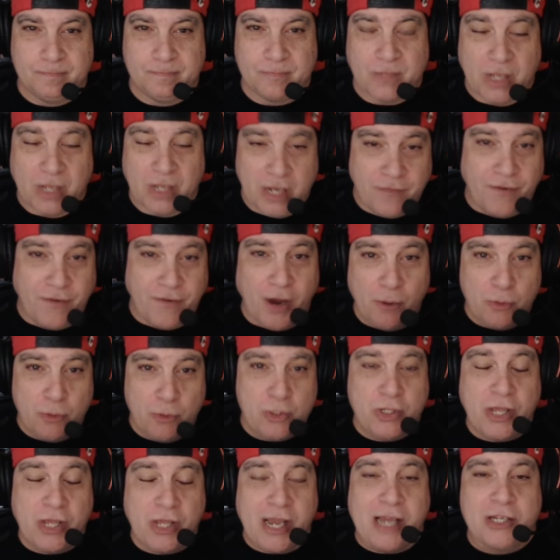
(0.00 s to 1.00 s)
If I
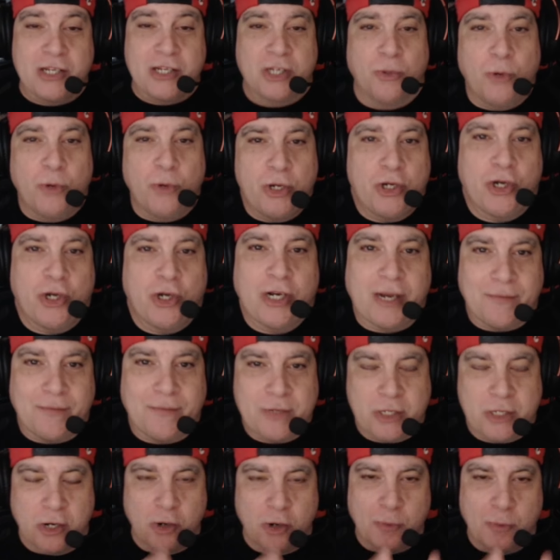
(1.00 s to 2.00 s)
was there, so what you could have
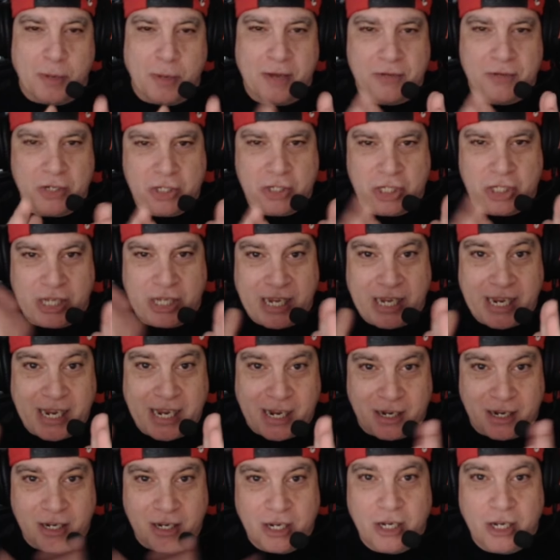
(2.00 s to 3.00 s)
is as a
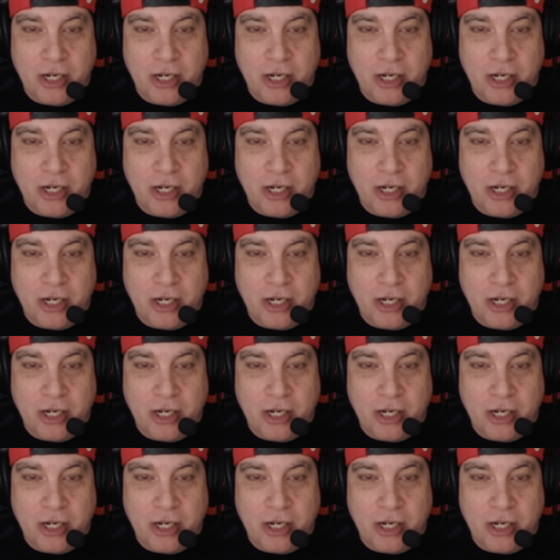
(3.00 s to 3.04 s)
tier.